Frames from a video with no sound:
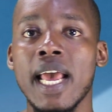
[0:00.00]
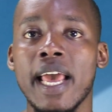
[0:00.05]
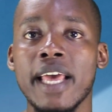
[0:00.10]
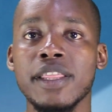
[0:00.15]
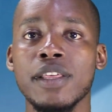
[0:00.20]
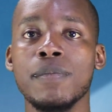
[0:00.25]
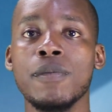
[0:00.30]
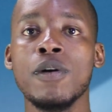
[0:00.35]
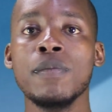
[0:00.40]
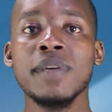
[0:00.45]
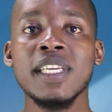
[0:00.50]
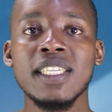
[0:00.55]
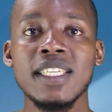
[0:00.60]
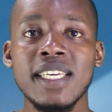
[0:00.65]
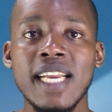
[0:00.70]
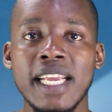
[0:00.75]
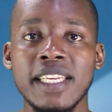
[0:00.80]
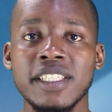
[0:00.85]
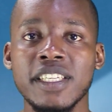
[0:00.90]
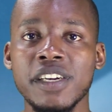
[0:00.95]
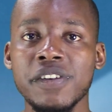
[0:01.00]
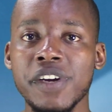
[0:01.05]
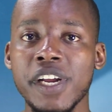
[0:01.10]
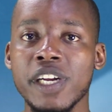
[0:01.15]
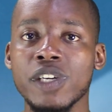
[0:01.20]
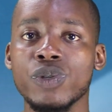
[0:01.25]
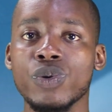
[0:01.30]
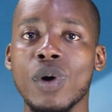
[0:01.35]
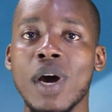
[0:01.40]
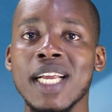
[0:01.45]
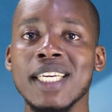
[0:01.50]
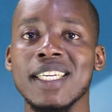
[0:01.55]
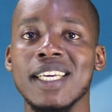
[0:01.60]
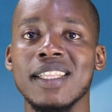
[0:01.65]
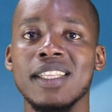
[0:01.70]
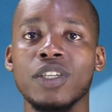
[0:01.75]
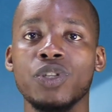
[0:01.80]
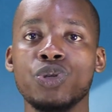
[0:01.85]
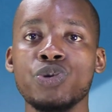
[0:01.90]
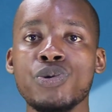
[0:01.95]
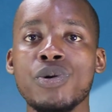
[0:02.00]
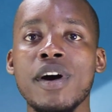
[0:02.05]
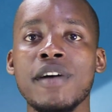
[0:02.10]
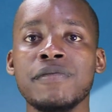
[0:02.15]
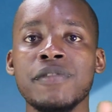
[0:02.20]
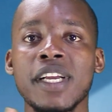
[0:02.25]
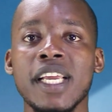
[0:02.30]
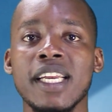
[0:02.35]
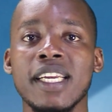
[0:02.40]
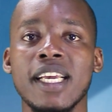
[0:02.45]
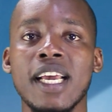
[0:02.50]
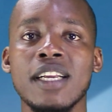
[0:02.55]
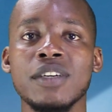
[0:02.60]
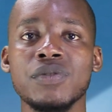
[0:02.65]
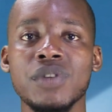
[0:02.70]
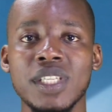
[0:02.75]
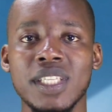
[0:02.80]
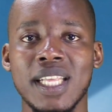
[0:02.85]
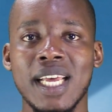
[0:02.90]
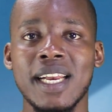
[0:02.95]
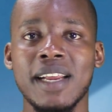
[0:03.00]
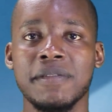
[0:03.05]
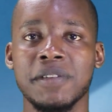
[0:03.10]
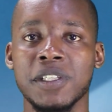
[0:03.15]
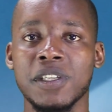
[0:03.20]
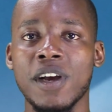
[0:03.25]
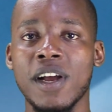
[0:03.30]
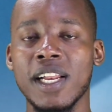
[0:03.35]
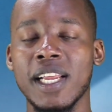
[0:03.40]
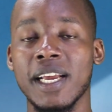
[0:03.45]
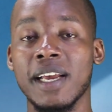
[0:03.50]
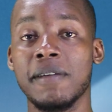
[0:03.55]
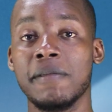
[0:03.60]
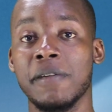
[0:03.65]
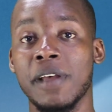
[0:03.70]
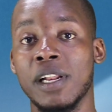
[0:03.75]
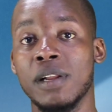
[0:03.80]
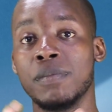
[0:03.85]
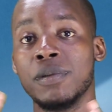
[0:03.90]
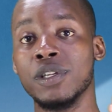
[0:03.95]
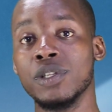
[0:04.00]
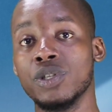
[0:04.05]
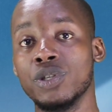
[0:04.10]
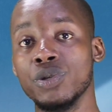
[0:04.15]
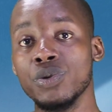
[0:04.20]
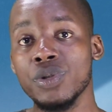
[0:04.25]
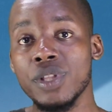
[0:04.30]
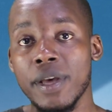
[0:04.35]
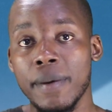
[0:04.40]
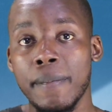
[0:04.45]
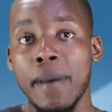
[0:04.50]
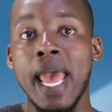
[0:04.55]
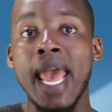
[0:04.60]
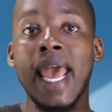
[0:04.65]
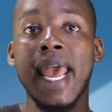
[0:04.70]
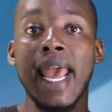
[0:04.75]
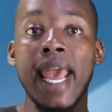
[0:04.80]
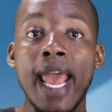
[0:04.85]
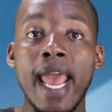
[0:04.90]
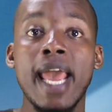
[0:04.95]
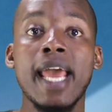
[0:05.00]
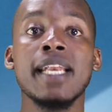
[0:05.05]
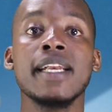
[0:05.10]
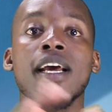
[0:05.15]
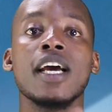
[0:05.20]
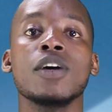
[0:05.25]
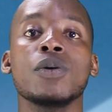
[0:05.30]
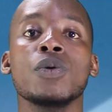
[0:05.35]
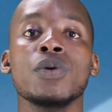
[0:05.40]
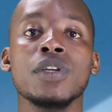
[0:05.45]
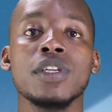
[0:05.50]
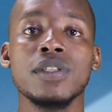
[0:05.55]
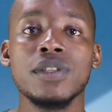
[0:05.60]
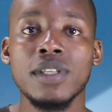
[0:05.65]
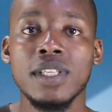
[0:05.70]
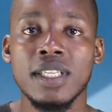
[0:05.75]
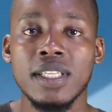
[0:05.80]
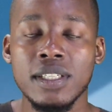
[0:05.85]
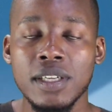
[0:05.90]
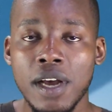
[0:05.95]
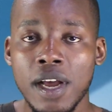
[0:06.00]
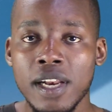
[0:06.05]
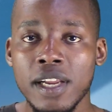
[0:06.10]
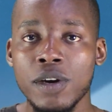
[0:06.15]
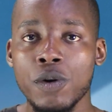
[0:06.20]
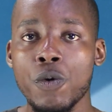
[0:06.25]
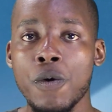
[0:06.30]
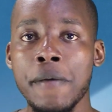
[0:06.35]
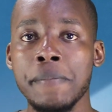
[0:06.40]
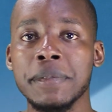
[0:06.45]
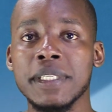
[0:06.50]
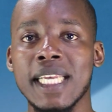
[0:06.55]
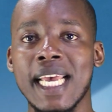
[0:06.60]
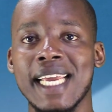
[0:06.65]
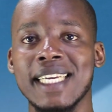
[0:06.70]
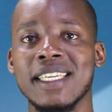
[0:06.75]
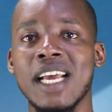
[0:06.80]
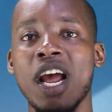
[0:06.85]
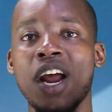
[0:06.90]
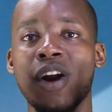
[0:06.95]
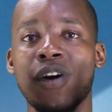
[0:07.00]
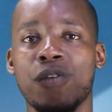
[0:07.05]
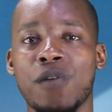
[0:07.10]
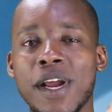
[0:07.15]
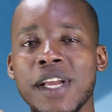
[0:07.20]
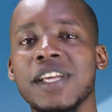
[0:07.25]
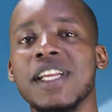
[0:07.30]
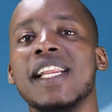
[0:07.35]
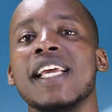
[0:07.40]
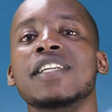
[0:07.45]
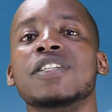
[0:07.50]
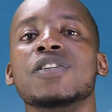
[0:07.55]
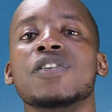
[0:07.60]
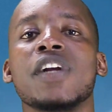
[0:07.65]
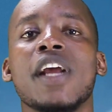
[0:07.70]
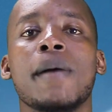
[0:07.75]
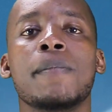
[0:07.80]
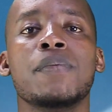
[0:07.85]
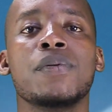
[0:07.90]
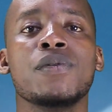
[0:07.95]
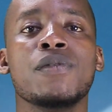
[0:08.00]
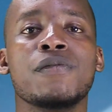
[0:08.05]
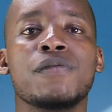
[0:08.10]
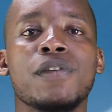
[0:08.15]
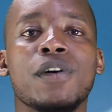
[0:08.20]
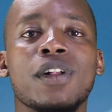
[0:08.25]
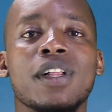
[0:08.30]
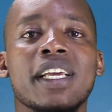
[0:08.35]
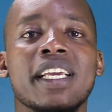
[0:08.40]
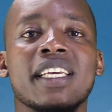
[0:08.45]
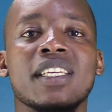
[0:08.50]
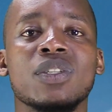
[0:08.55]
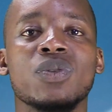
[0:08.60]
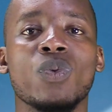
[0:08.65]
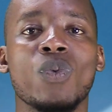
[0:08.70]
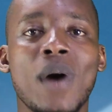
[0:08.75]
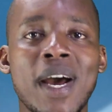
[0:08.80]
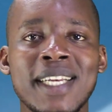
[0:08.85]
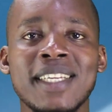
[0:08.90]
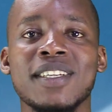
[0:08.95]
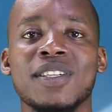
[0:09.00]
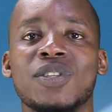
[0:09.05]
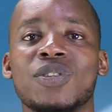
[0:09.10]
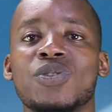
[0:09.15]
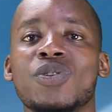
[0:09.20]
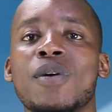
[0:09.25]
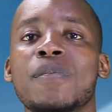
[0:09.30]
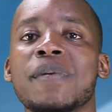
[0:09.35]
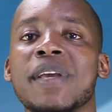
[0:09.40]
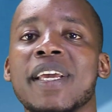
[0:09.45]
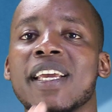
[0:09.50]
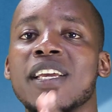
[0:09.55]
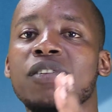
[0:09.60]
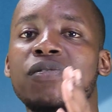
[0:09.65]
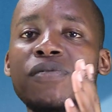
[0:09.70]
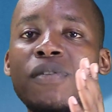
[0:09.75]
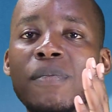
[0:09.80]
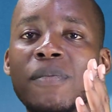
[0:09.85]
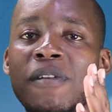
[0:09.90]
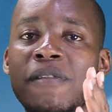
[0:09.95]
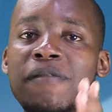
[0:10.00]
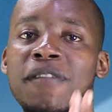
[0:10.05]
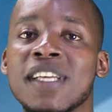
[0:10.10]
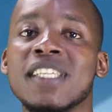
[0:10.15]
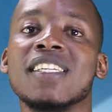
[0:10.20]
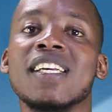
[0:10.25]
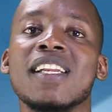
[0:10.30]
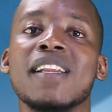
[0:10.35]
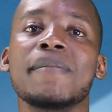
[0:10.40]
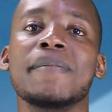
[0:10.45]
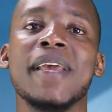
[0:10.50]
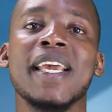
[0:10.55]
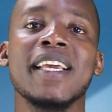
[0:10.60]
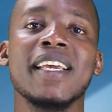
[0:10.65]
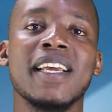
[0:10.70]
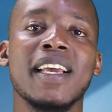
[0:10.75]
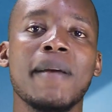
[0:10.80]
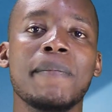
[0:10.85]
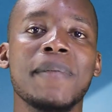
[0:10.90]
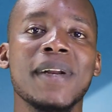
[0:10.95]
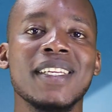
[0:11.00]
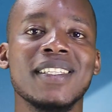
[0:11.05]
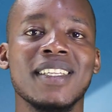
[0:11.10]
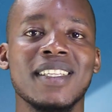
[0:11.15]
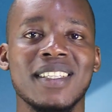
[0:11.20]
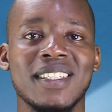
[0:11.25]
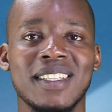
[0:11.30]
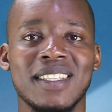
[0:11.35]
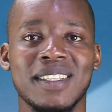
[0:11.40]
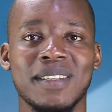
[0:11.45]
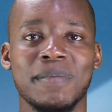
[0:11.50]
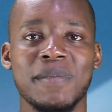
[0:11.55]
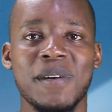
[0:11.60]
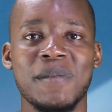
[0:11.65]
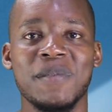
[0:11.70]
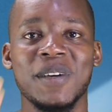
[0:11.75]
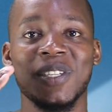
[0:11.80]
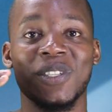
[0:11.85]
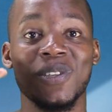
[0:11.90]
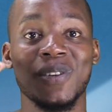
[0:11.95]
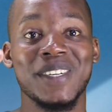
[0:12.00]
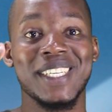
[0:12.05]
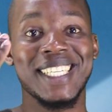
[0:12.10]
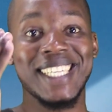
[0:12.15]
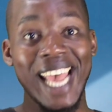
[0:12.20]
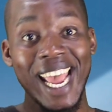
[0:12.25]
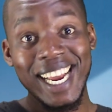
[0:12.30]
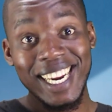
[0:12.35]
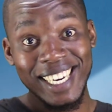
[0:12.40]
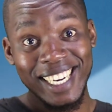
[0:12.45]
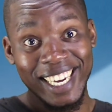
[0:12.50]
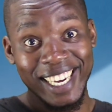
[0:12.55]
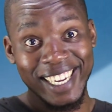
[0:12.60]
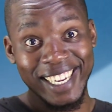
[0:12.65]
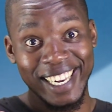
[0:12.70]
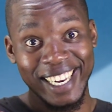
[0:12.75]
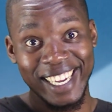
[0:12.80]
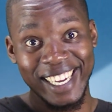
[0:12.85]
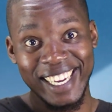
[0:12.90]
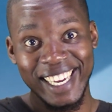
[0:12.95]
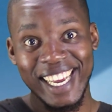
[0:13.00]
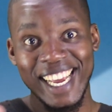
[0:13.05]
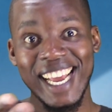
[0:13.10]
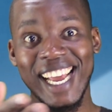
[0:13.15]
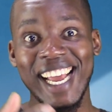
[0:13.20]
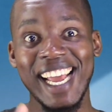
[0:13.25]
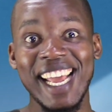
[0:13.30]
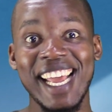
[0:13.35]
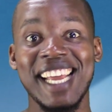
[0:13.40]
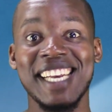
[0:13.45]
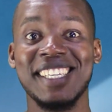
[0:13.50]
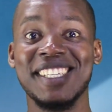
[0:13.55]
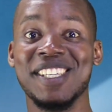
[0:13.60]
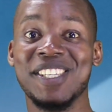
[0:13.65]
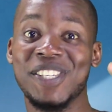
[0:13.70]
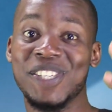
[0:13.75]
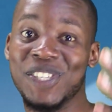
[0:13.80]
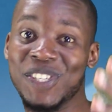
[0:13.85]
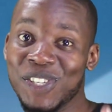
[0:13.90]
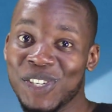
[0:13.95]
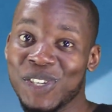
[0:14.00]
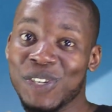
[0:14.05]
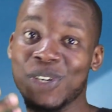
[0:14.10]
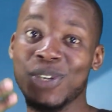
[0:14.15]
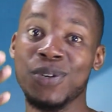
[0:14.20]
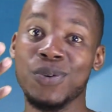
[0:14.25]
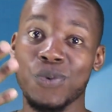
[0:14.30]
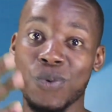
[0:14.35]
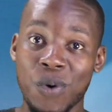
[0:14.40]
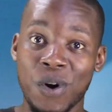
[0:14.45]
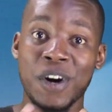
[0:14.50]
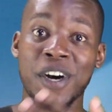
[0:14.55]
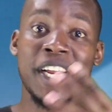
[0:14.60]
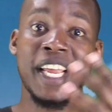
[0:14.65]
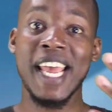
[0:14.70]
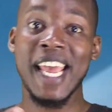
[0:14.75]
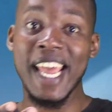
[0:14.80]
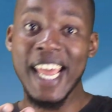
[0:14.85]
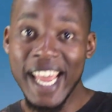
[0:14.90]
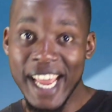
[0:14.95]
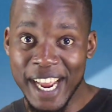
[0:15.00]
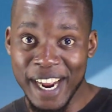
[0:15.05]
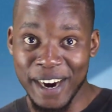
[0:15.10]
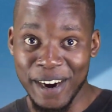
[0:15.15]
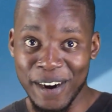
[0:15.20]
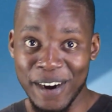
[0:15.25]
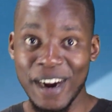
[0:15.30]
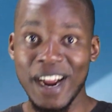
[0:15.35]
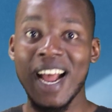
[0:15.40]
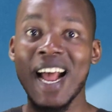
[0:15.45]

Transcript: At the moment, Nigeria and Rwanda are the two African countries that have Starlink available to them. And according to the Starlink website, regulatory approval is what is stopping it from officially making a presence in Zimbabwe. So technically, it should work here.